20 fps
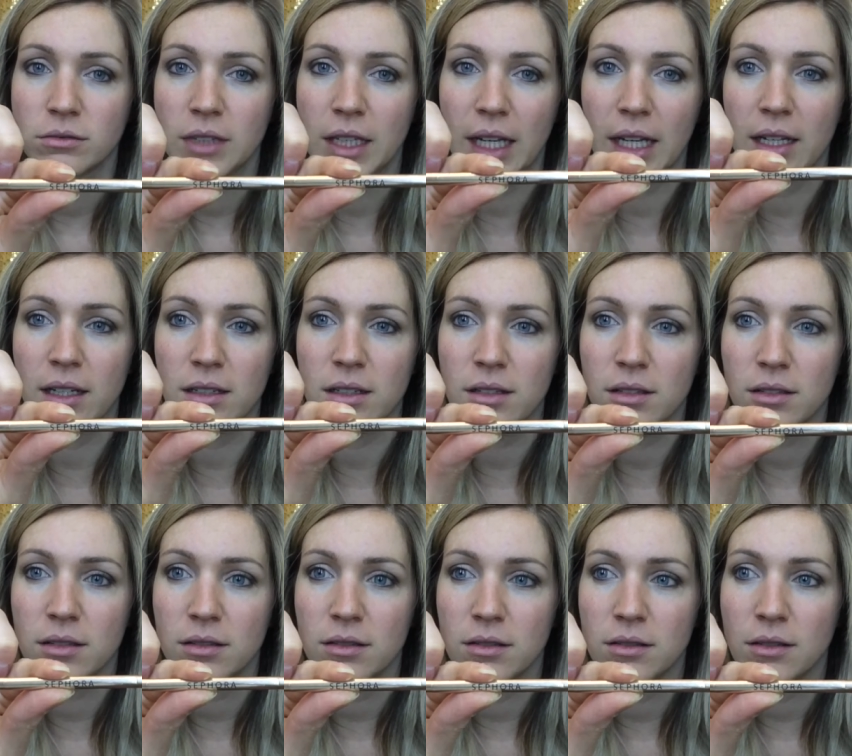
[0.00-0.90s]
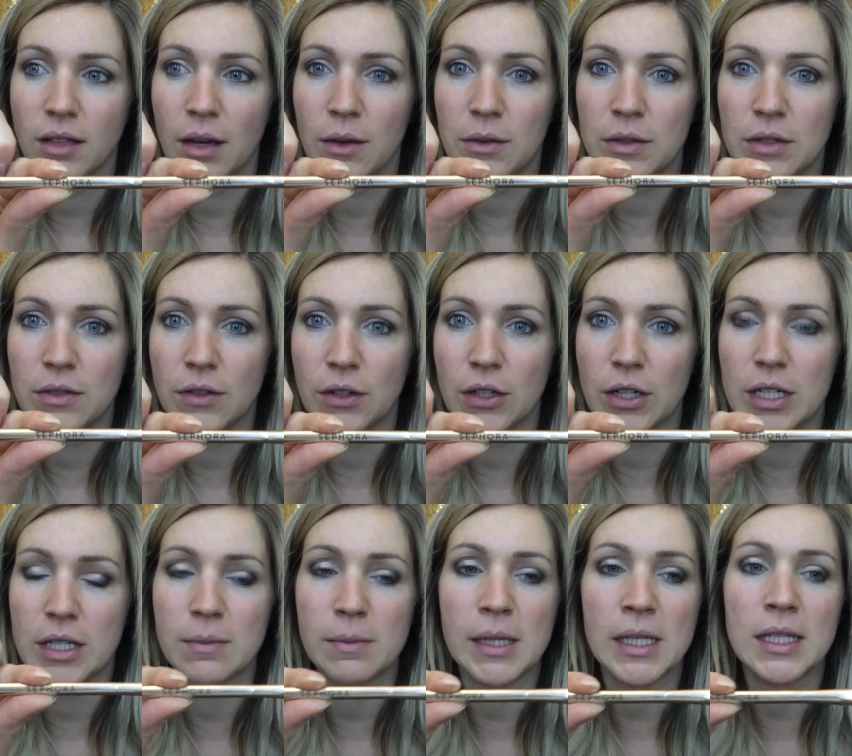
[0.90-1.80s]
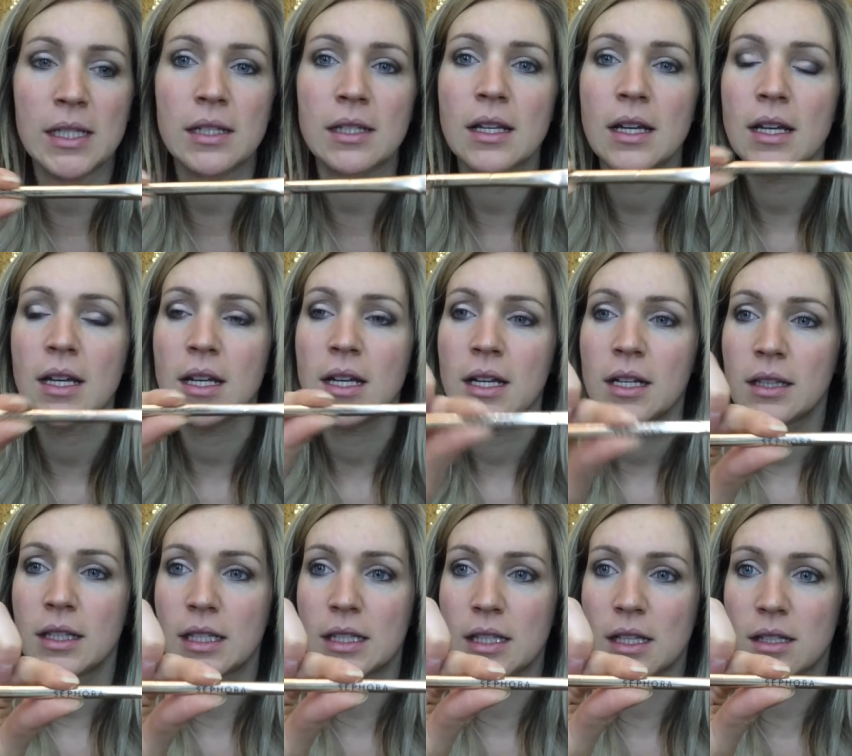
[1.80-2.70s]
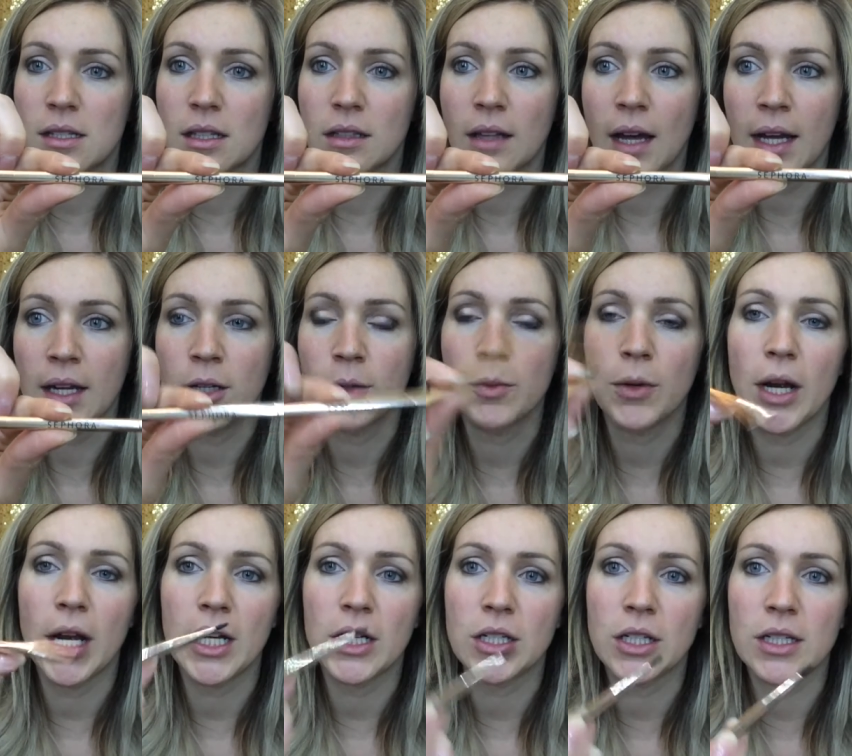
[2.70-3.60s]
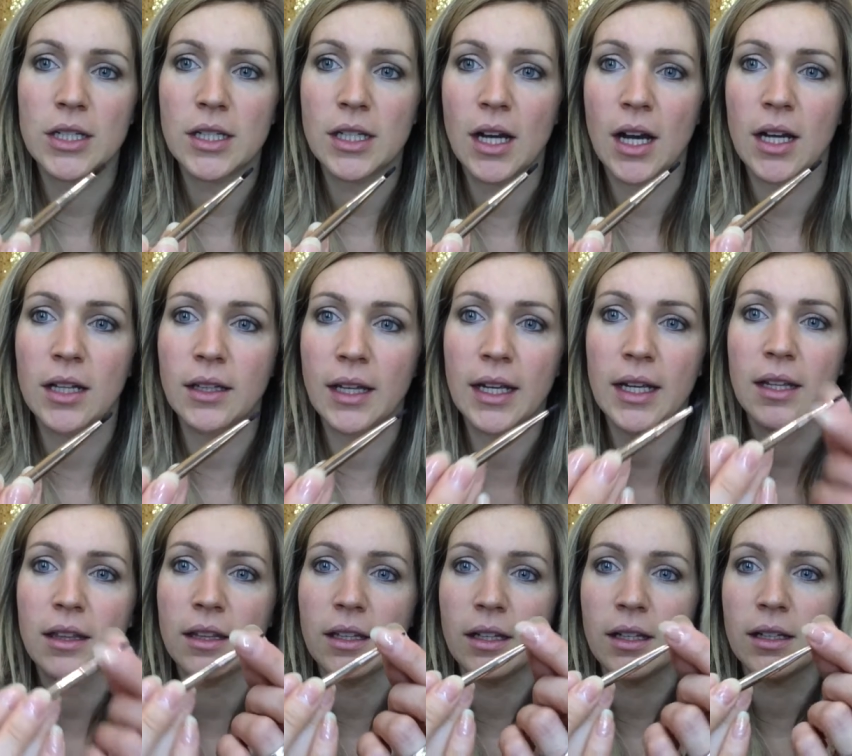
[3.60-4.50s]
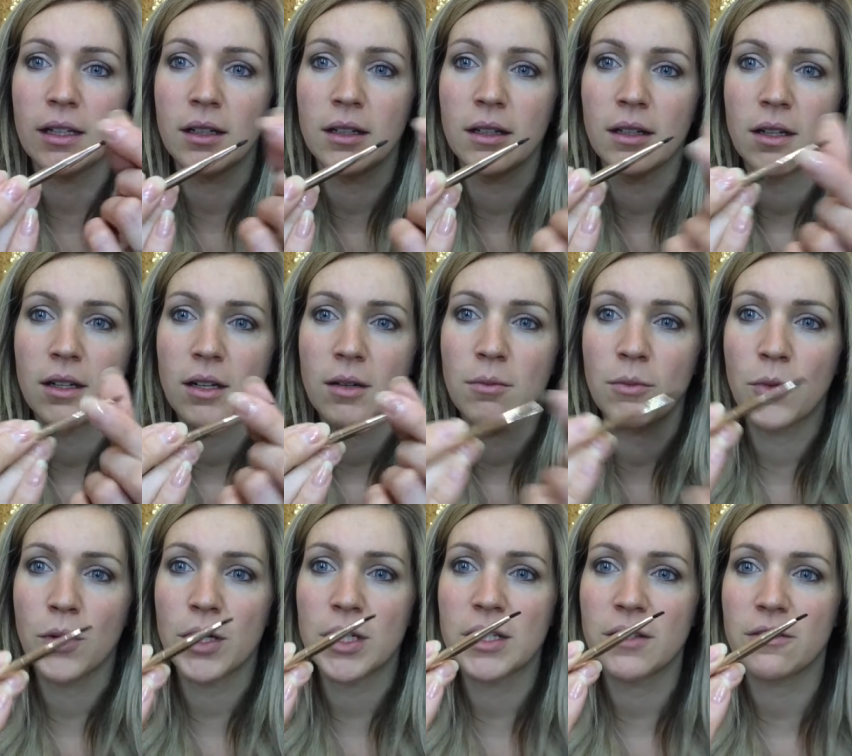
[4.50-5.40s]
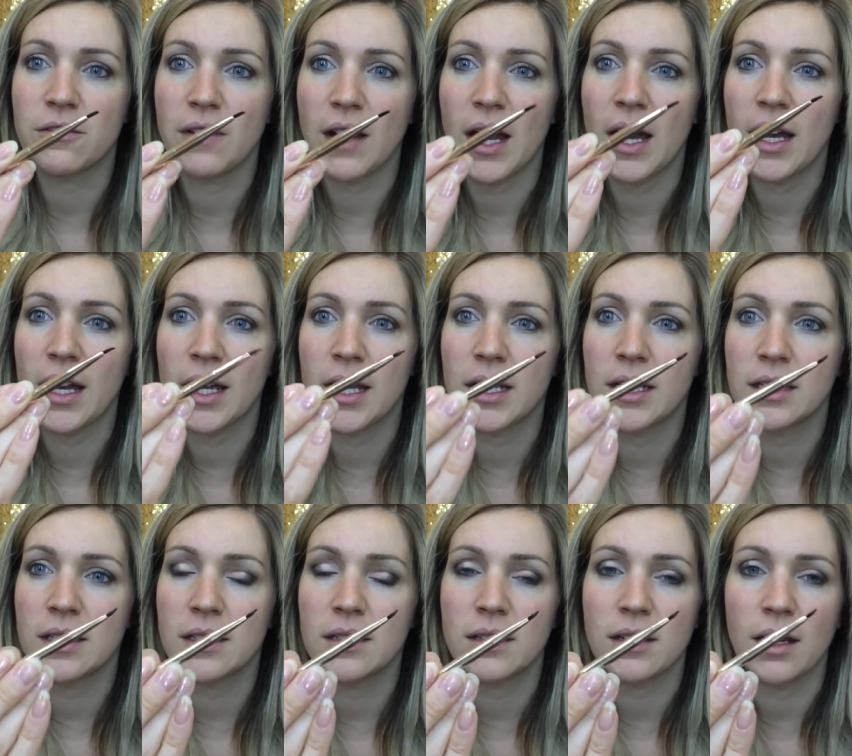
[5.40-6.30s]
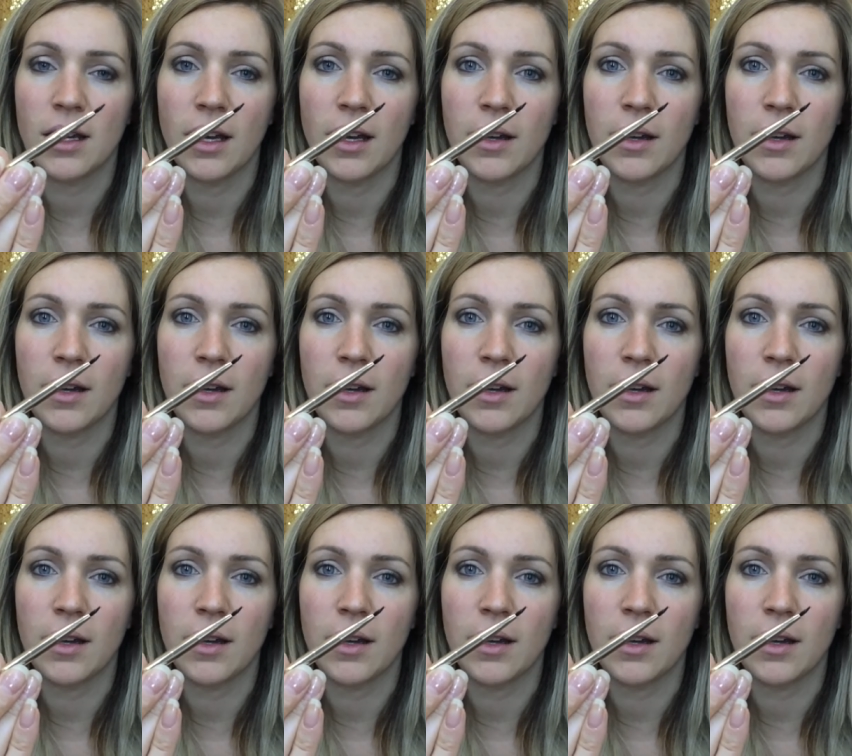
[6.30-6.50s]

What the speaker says: Kit that was for Christmas, this is the liner brush. It's got like the more defined,